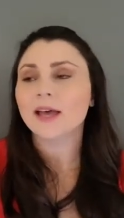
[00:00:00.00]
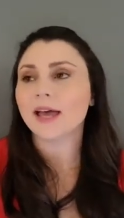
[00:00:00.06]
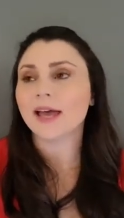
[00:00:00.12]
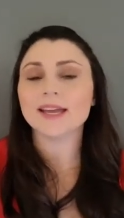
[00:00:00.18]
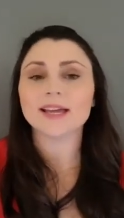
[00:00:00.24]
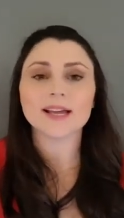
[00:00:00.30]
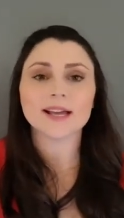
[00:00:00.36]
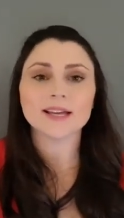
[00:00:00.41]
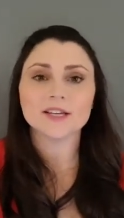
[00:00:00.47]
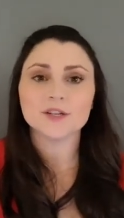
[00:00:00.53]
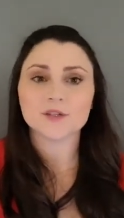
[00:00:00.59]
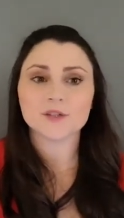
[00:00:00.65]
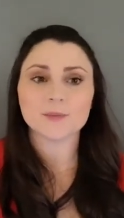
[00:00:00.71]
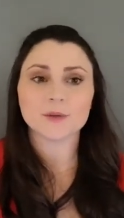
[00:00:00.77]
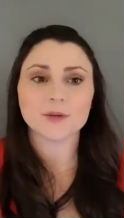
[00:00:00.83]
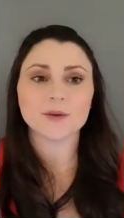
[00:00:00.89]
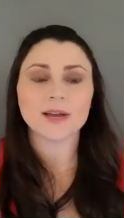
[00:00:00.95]
Any kind of
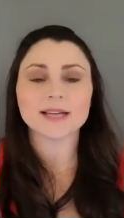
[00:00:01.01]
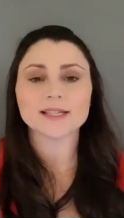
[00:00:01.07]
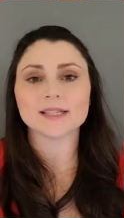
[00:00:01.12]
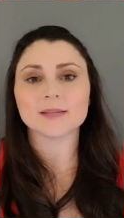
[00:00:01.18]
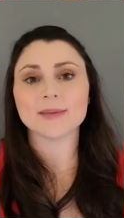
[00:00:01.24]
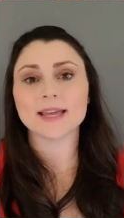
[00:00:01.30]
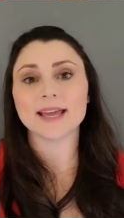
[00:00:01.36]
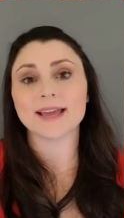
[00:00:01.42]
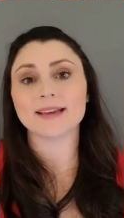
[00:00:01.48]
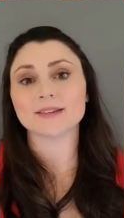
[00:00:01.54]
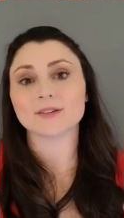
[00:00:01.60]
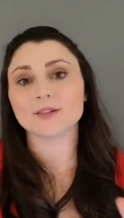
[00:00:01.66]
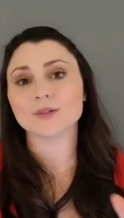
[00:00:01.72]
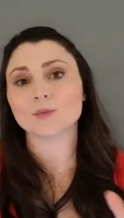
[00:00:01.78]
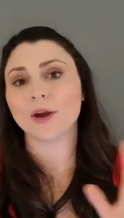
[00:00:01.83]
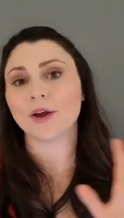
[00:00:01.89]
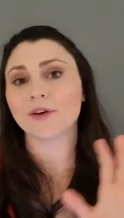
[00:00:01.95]
dispute has to be
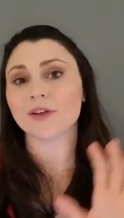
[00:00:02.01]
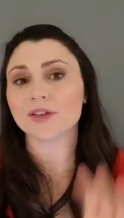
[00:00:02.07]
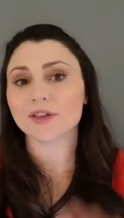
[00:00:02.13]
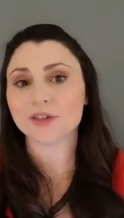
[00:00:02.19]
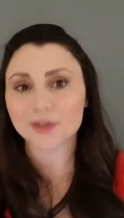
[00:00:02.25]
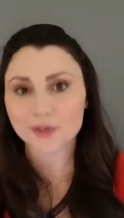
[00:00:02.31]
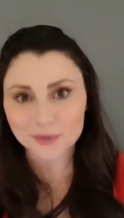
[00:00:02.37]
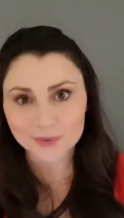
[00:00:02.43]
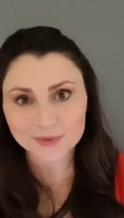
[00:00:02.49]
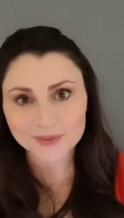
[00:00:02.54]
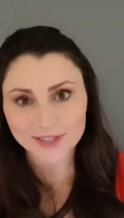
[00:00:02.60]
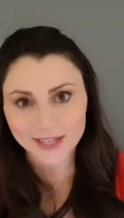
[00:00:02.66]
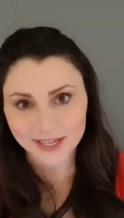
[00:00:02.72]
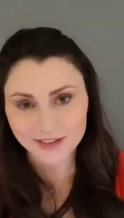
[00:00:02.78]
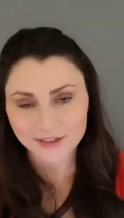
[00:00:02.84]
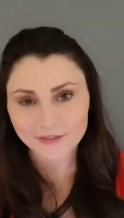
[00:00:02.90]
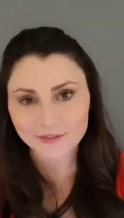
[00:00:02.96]
handled where you
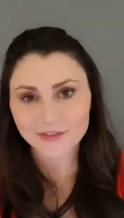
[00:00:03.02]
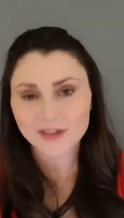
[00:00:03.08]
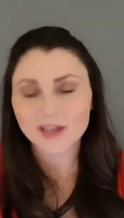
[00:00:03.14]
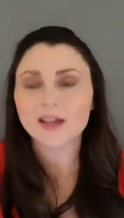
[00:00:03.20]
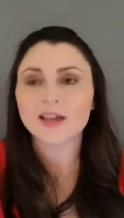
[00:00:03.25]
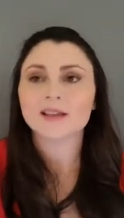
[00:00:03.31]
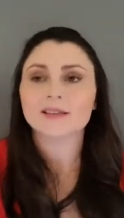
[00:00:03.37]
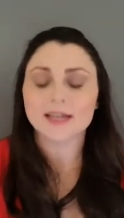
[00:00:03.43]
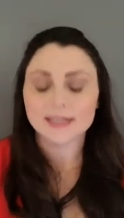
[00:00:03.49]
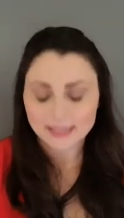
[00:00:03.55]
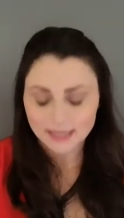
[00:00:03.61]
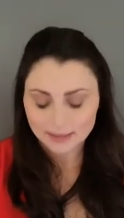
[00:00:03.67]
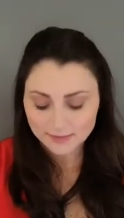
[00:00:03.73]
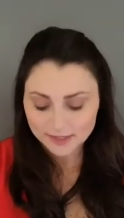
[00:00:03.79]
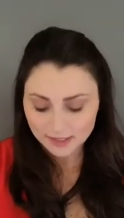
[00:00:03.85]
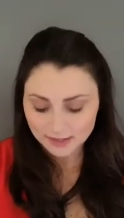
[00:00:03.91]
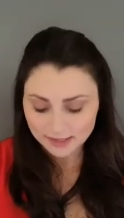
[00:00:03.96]
live. A lot of
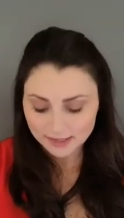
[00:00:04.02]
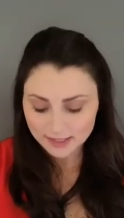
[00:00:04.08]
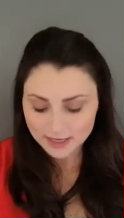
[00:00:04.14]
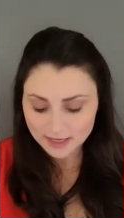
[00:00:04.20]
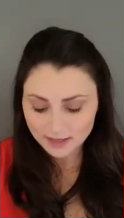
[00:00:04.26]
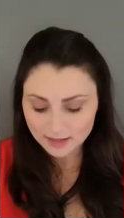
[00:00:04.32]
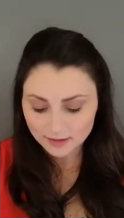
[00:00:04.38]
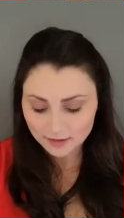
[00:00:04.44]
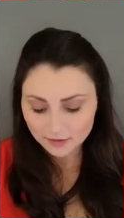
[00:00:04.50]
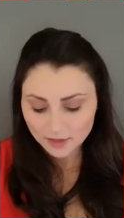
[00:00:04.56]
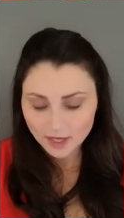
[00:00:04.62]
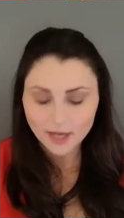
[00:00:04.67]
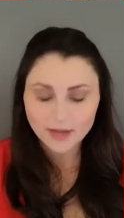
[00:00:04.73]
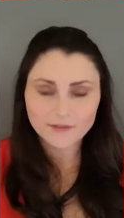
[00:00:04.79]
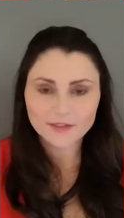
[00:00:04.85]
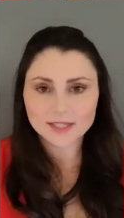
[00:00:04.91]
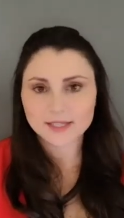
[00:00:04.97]
times I'll see the
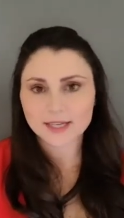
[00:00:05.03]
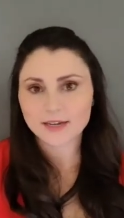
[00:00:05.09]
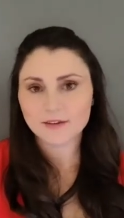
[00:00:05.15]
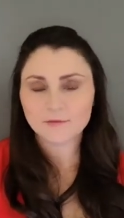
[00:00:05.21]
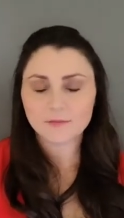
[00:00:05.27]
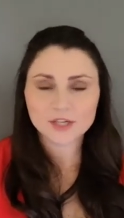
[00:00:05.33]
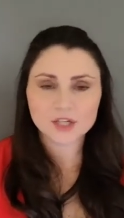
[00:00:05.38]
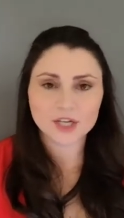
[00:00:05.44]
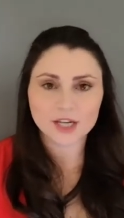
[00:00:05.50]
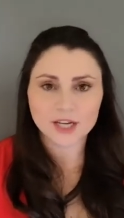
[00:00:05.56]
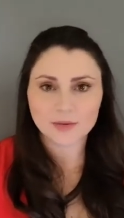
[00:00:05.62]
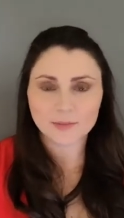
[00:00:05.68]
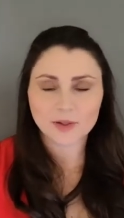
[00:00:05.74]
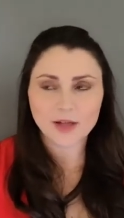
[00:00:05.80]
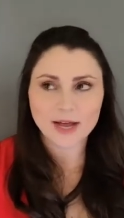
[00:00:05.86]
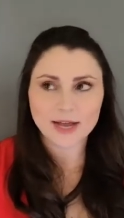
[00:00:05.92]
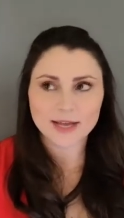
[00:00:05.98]
law of the state of Michigan
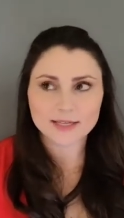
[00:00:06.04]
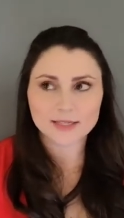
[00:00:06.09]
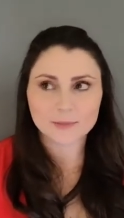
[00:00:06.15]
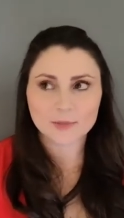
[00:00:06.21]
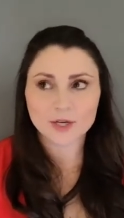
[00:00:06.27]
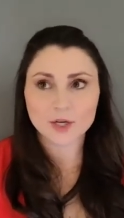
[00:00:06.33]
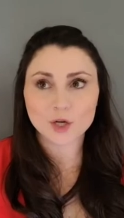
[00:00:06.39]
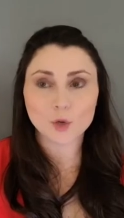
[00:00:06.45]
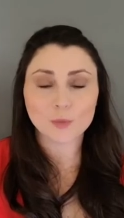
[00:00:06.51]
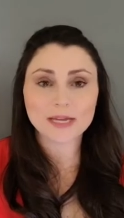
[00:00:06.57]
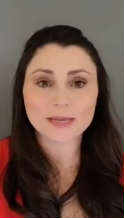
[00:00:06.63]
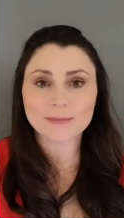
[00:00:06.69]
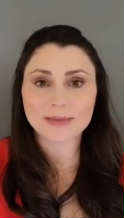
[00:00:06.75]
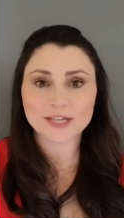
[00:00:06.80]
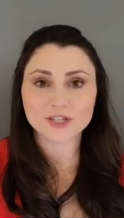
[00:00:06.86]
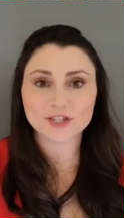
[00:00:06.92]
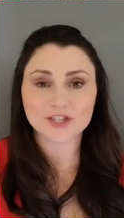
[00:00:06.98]
applies, but nobody
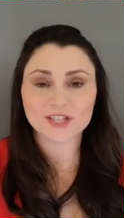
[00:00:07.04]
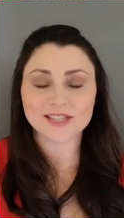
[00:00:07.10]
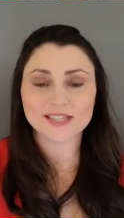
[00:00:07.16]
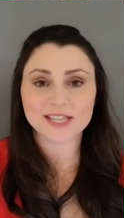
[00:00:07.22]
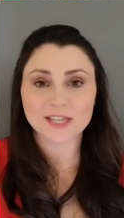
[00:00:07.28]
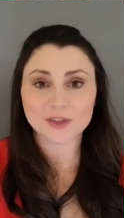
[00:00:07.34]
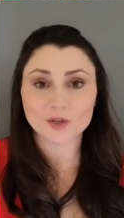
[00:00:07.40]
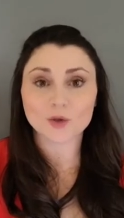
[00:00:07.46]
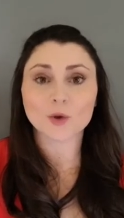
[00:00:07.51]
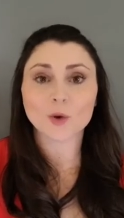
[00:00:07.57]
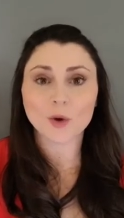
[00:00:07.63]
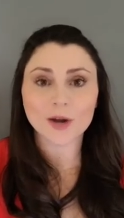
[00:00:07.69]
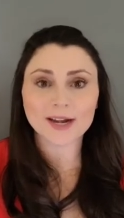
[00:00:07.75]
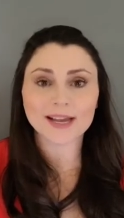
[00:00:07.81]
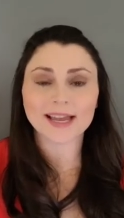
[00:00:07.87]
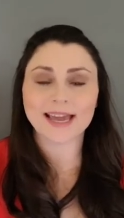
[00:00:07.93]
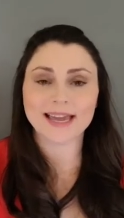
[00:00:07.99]
mentions that the
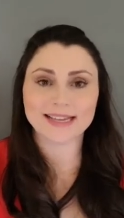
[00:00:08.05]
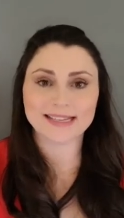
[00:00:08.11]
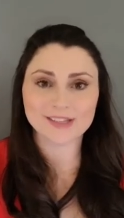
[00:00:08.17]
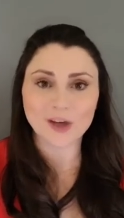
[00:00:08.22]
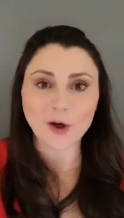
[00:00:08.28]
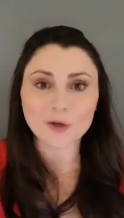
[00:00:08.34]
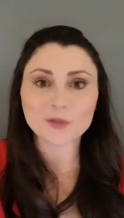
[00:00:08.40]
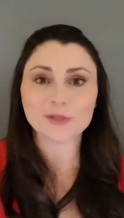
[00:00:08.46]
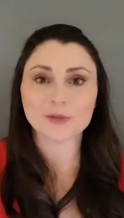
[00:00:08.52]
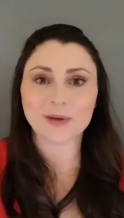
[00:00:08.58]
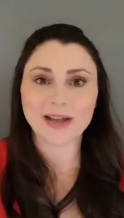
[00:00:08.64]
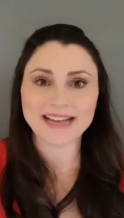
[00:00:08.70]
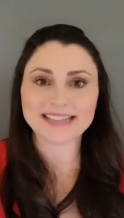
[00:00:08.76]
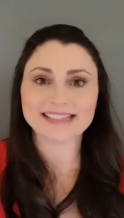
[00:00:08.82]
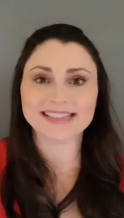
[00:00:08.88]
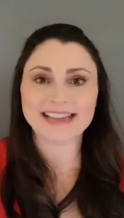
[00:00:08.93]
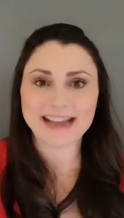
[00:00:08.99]
court case also
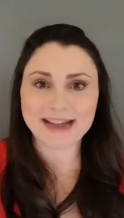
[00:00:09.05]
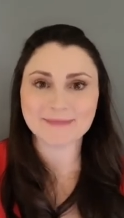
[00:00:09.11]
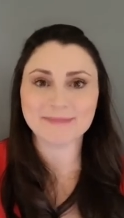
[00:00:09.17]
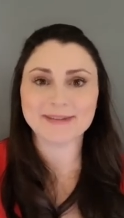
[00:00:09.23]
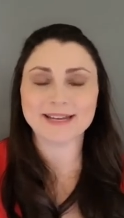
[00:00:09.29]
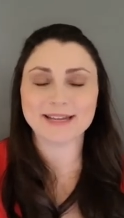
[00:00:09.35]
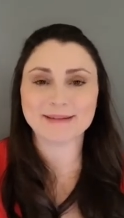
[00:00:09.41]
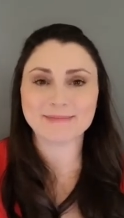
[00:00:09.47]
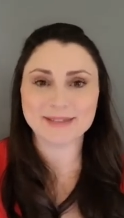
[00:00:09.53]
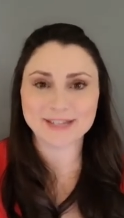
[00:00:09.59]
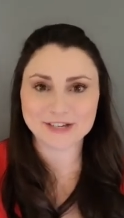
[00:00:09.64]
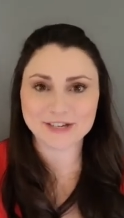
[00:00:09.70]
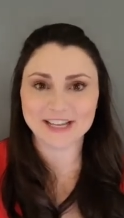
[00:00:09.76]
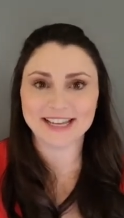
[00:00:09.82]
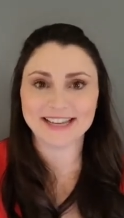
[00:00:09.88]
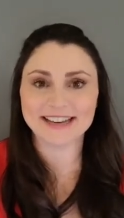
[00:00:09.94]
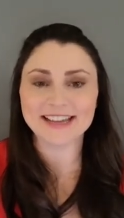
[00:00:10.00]
has to happen in
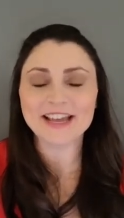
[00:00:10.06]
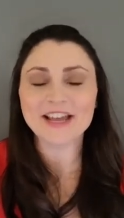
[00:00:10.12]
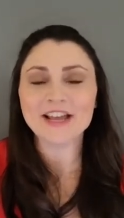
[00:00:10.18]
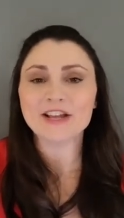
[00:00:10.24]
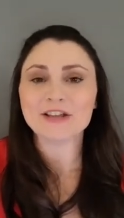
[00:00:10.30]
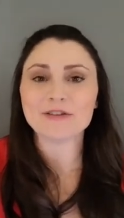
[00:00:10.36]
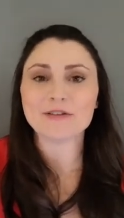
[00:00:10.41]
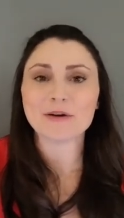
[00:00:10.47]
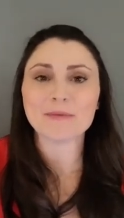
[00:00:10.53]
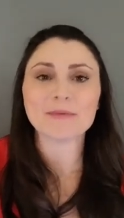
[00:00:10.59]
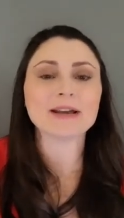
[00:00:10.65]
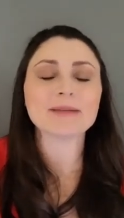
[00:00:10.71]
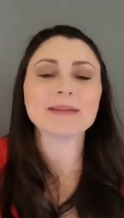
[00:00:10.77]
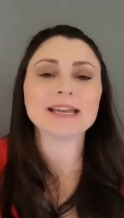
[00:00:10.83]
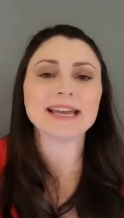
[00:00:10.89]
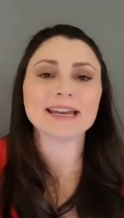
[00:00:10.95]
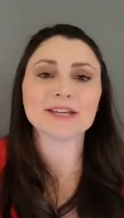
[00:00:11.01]
Michigan. You don't want
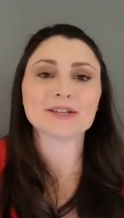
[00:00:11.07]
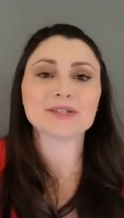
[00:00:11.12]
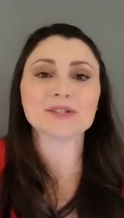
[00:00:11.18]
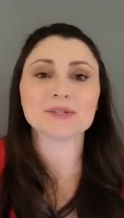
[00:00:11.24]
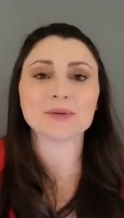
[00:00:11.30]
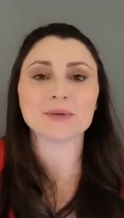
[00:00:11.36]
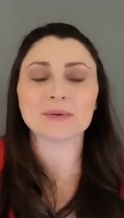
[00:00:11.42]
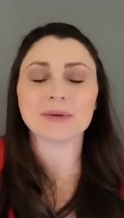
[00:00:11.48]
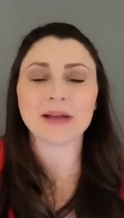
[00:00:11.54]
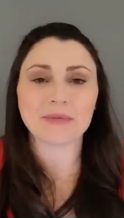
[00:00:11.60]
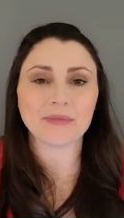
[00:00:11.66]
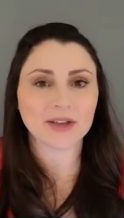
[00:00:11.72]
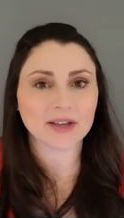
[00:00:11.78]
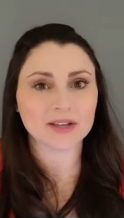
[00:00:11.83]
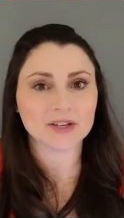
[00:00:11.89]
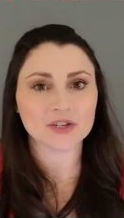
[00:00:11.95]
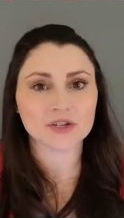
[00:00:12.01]
to be getting sued around the
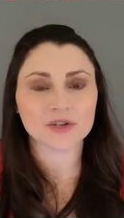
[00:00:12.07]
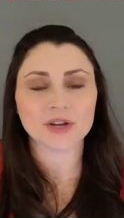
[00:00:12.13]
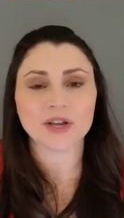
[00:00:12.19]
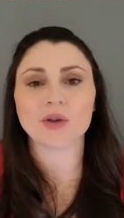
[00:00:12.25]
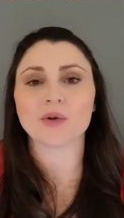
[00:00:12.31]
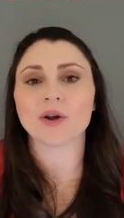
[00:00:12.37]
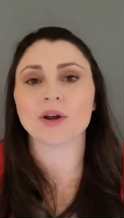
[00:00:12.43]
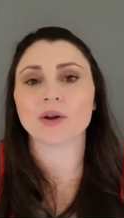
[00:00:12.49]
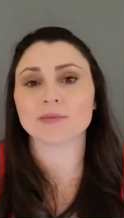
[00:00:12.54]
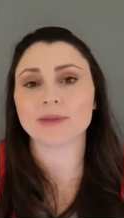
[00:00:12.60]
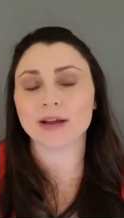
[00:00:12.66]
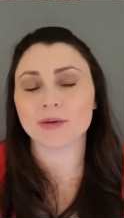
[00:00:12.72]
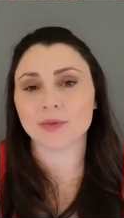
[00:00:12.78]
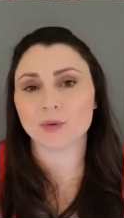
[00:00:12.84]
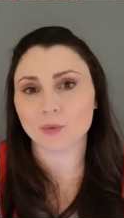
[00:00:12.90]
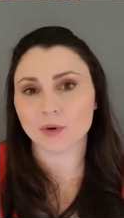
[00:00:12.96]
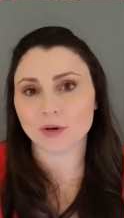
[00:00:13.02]
country or
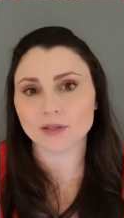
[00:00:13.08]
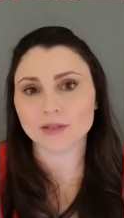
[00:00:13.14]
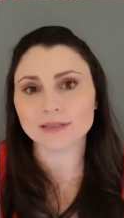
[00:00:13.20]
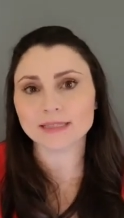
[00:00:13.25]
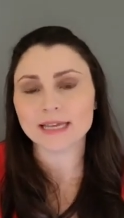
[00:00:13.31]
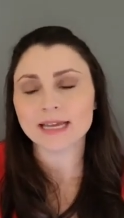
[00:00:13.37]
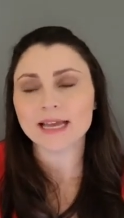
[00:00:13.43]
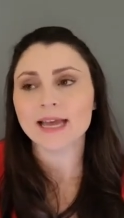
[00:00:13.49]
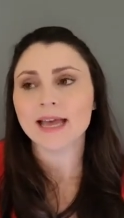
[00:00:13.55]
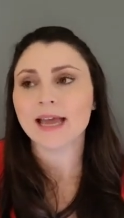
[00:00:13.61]
around the world.